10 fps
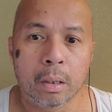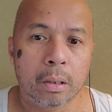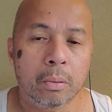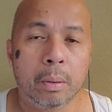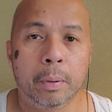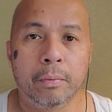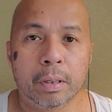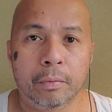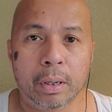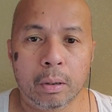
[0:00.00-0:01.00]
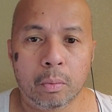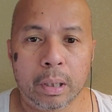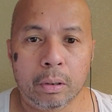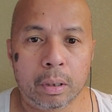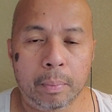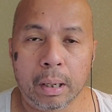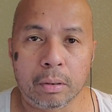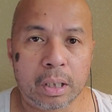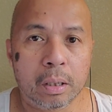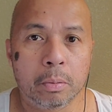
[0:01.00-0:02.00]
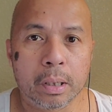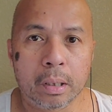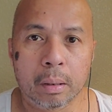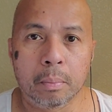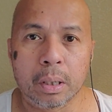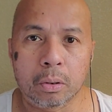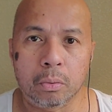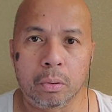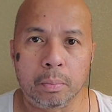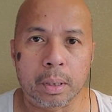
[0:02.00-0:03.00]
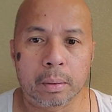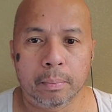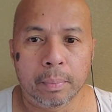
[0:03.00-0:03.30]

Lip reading: So in a previous video, we learned about sequencing muscle groups.